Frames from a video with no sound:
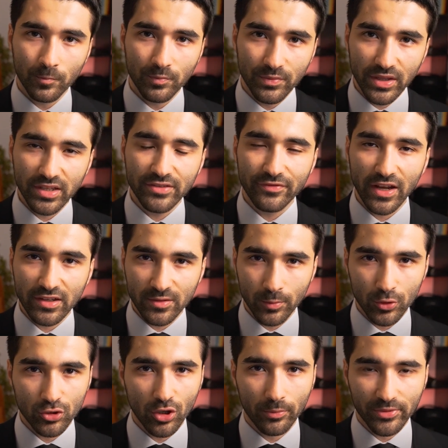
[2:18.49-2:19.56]
These flexible
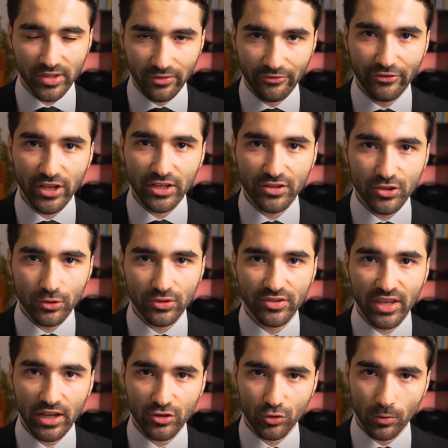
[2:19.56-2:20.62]
jobs can fit into your
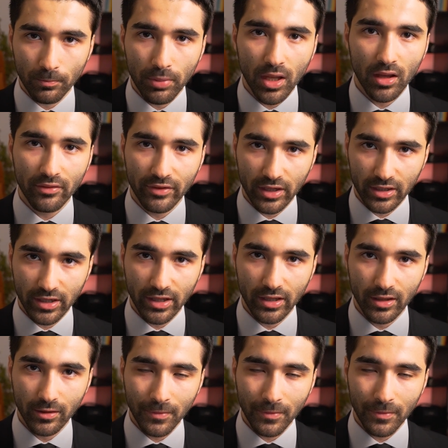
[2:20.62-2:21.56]
schedule perfectly